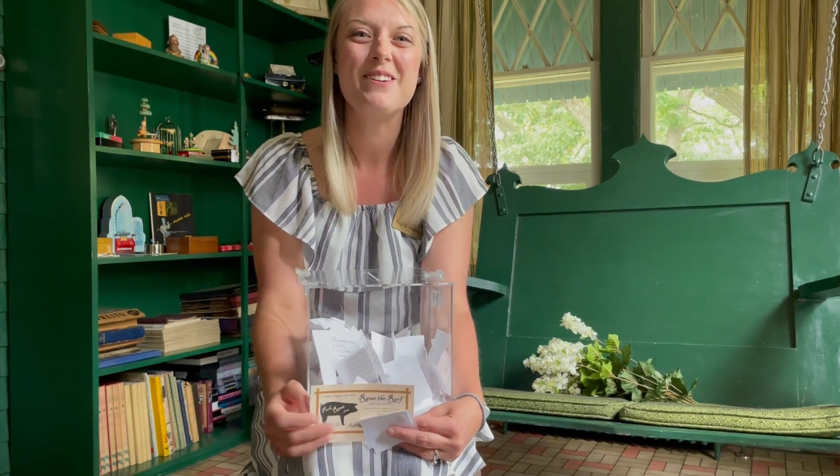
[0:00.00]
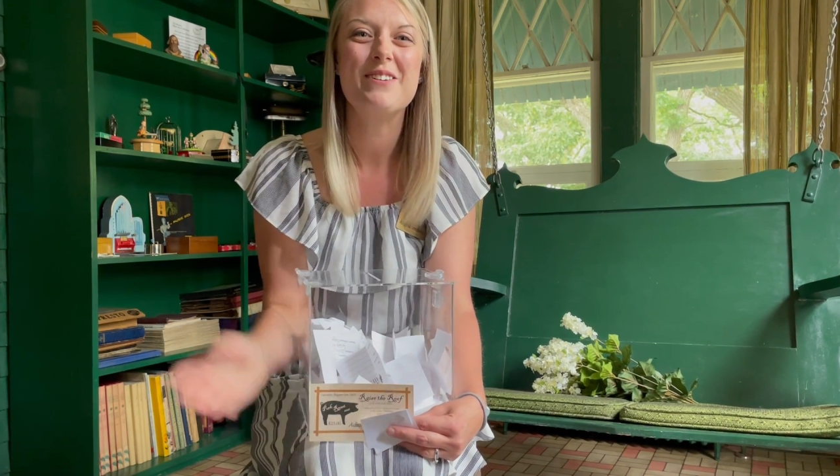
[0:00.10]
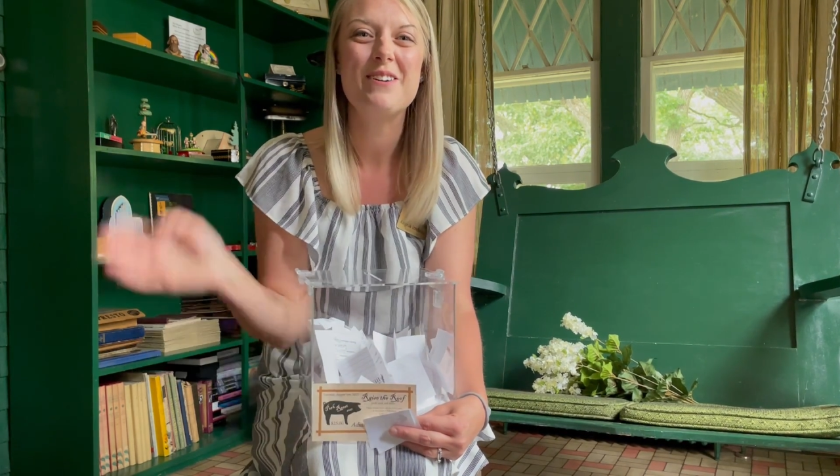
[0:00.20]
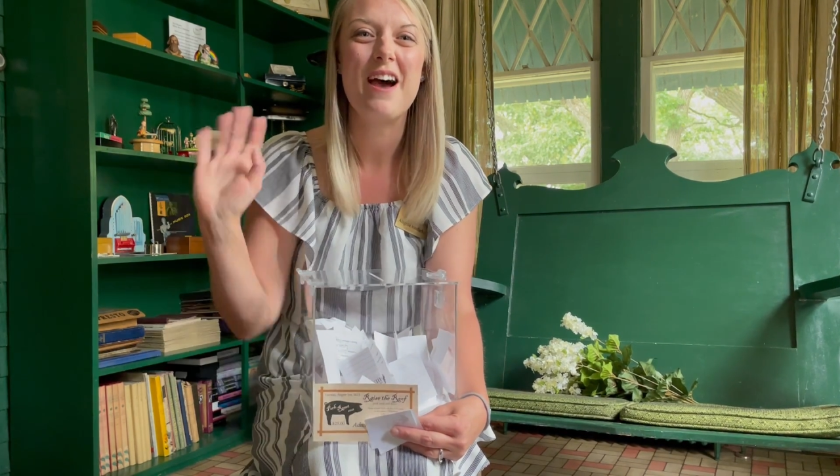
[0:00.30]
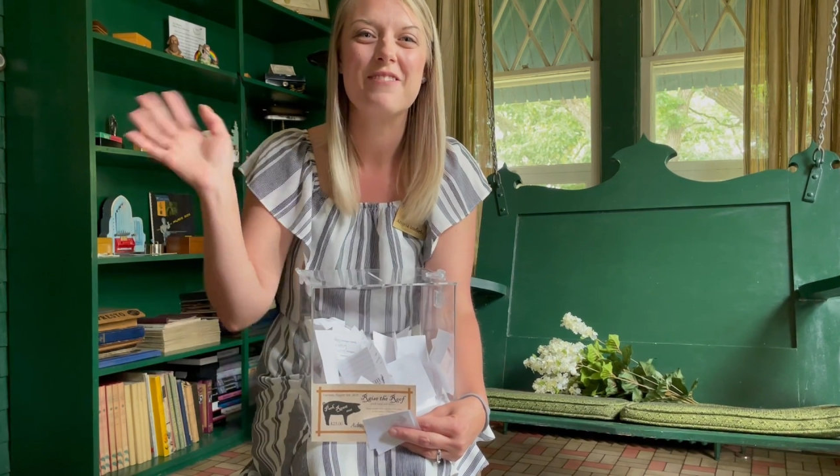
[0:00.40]

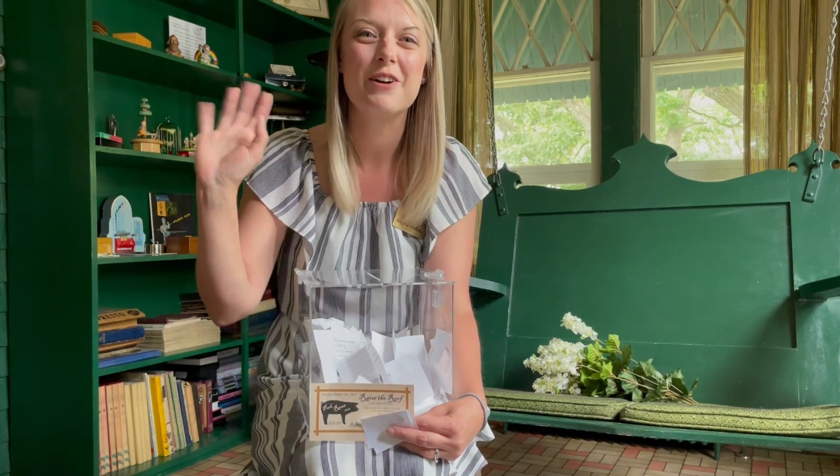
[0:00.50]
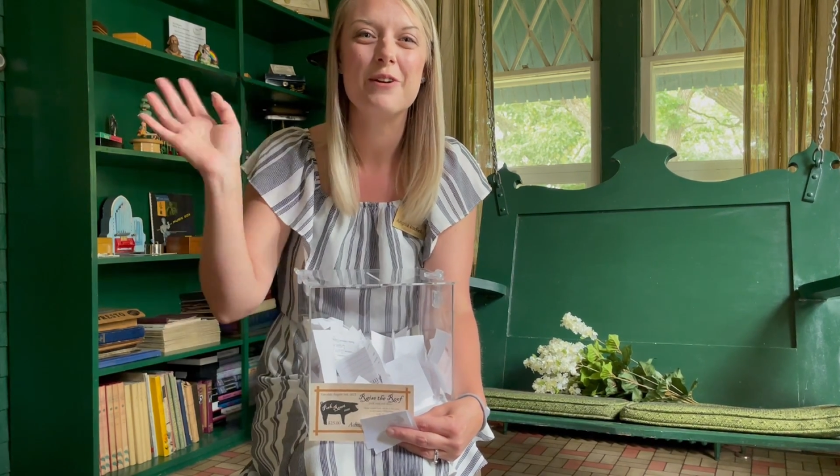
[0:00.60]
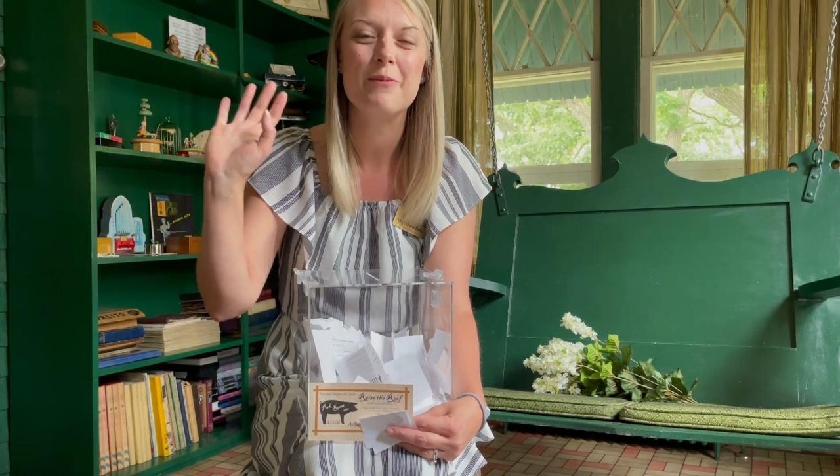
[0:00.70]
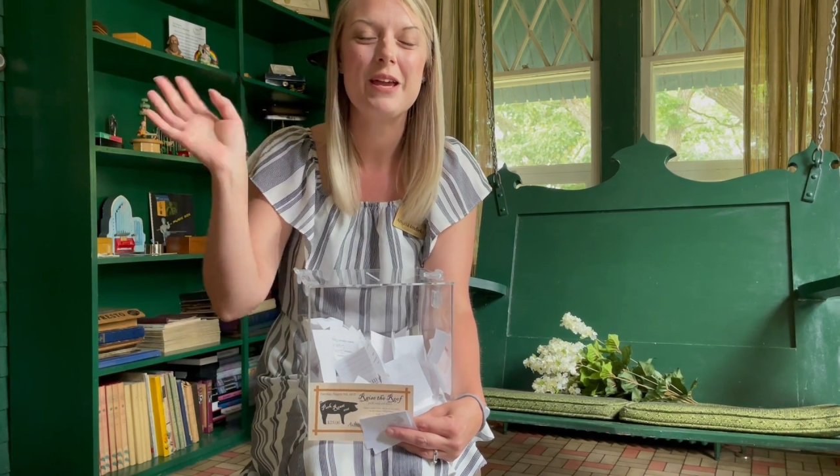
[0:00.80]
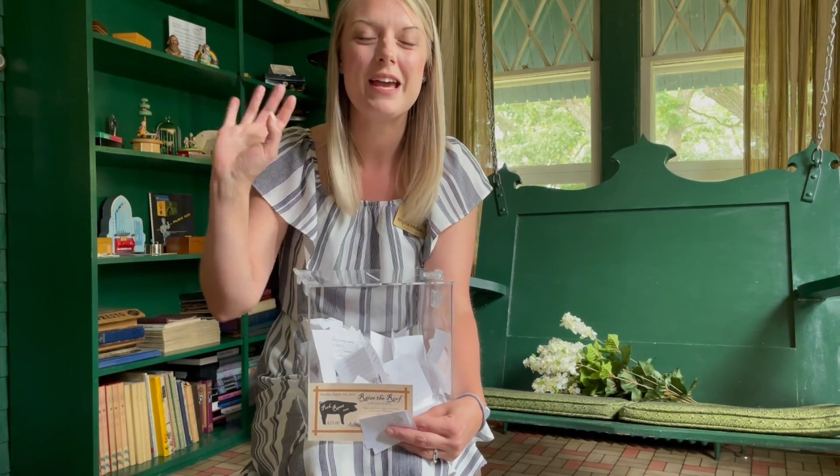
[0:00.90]
Have a
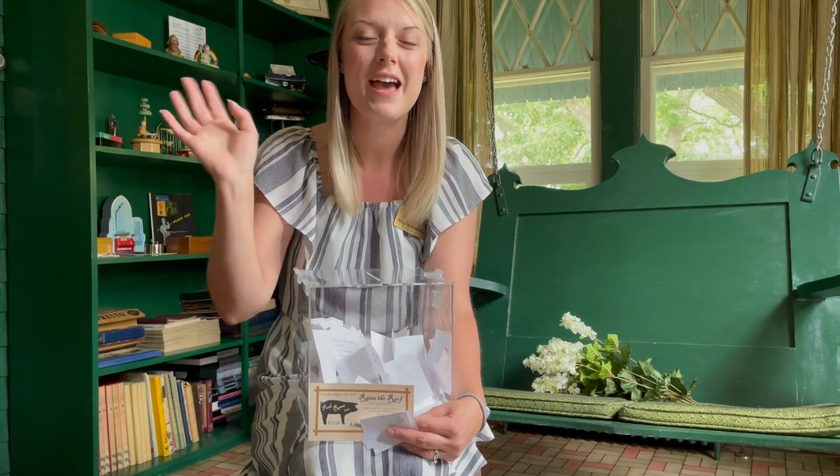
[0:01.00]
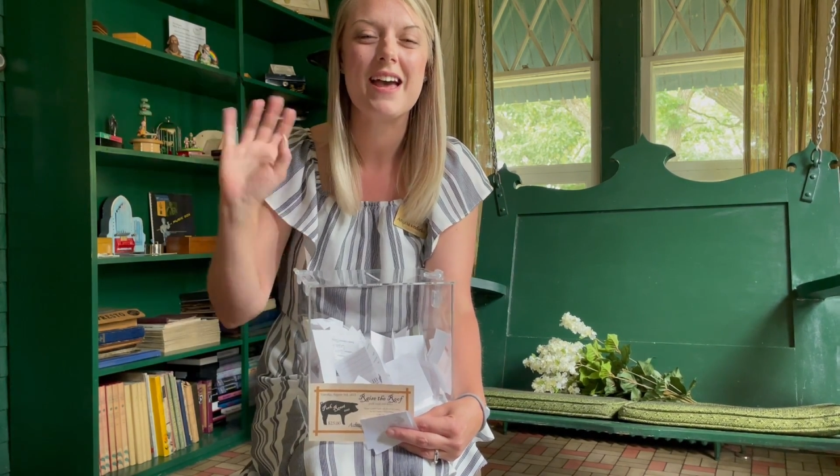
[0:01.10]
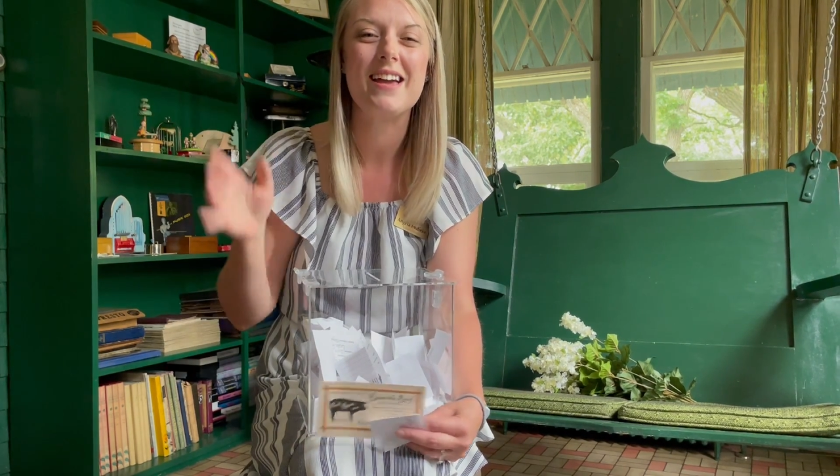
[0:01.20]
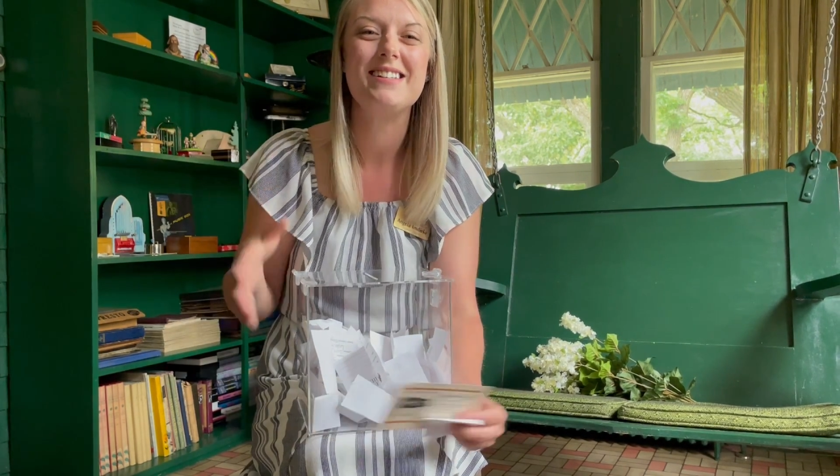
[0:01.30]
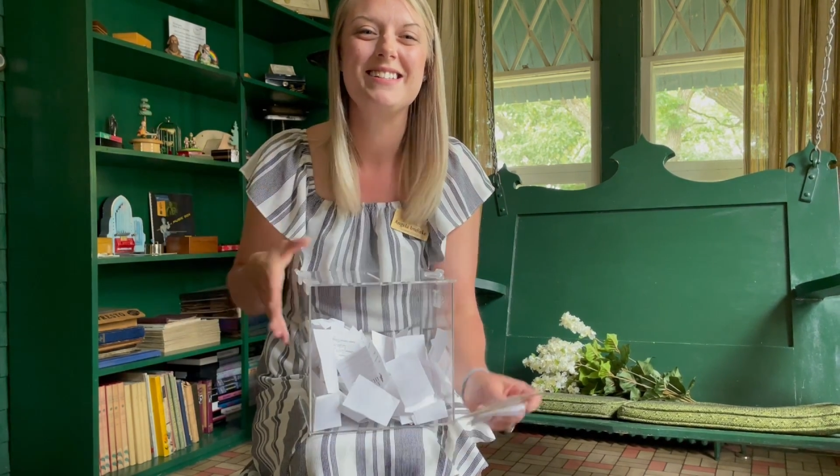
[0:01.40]
great
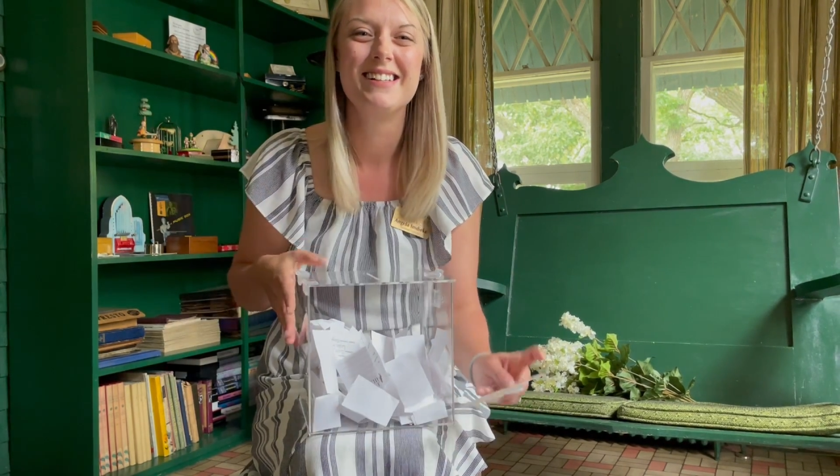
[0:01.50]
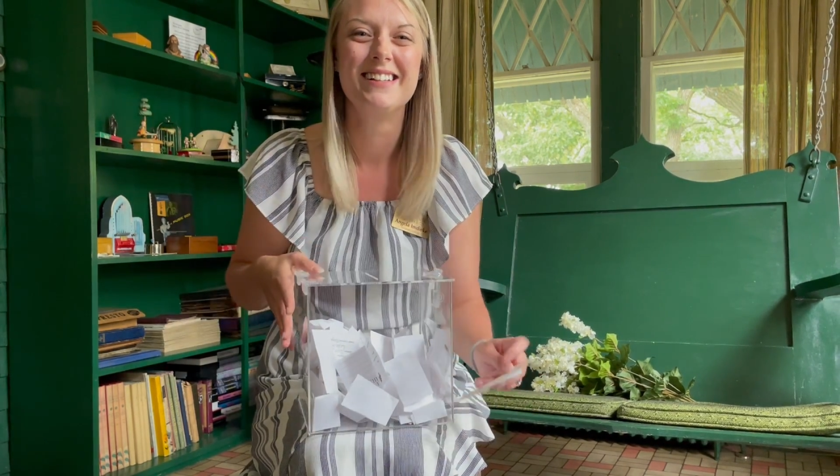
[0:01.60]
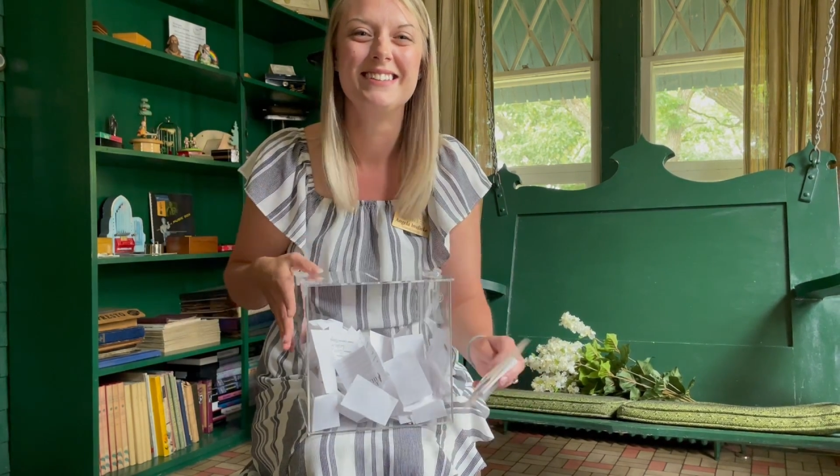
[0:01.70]
weekend.